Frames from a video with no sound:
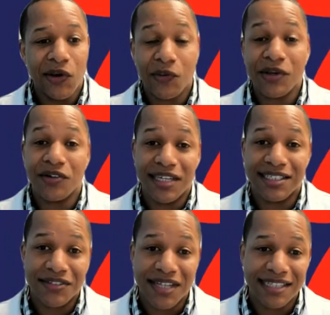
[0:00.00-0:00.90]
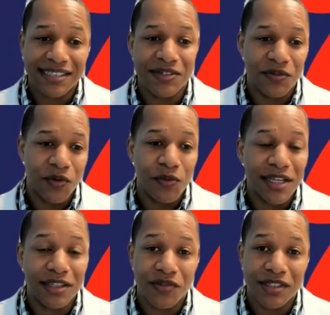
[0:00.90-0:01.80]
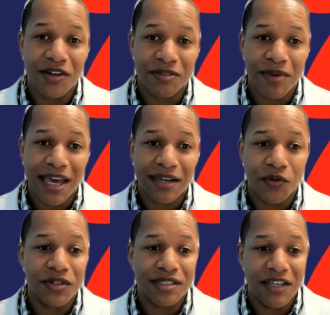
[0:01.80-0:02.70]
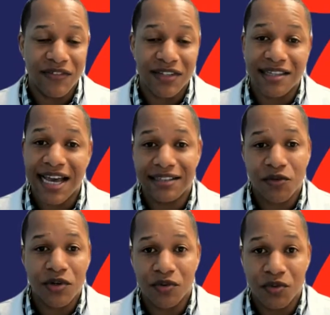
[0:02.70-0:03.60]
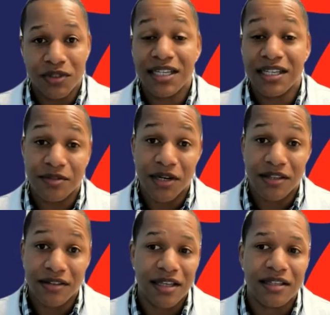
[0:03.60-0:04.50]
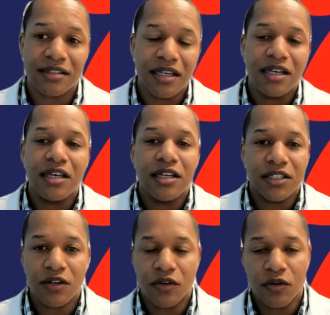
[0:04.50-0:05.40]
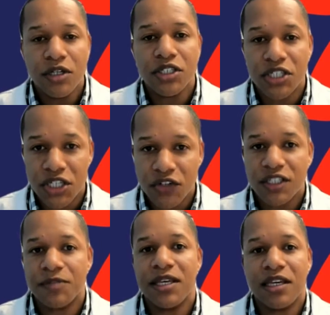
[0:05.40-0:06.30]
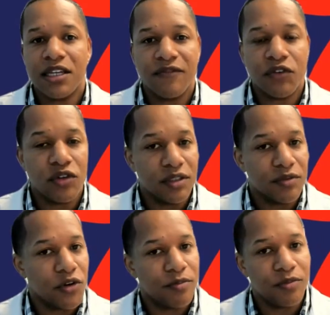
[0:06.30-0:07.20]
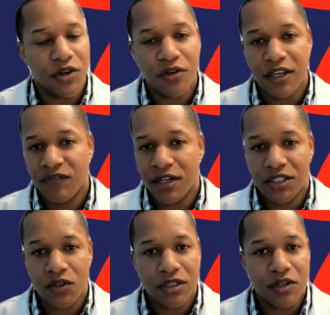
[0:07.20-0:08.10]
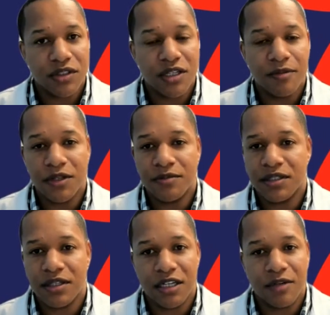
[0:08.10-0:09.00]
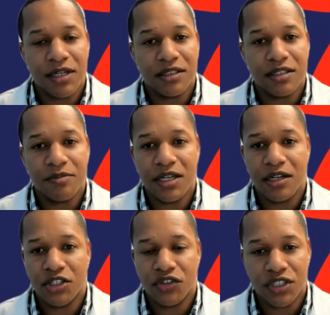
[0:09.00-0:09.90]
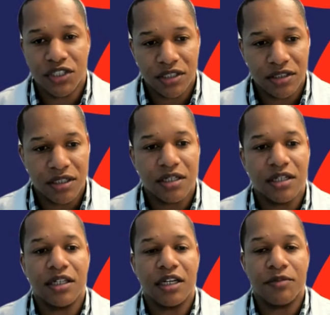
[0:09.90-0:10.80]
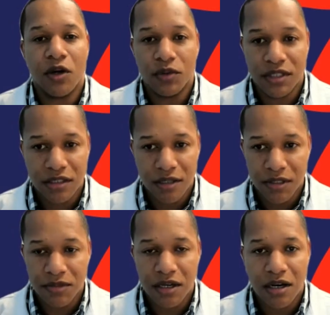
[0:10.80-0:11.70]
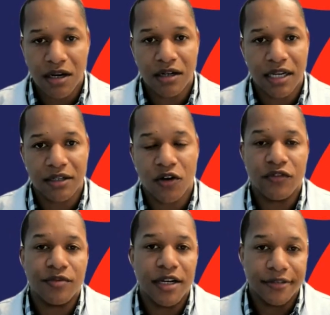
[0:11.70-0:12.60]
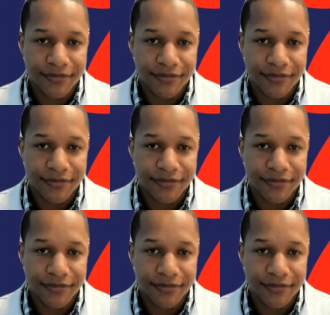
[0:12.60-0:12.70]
We're going to get you tested. When we get the results back, we'll see. If it's not, then we'll test some other things. So generally speaking, if your infant is showing those symptoms, get them into the pediatrician, let them know what the symptoms are, and go from there.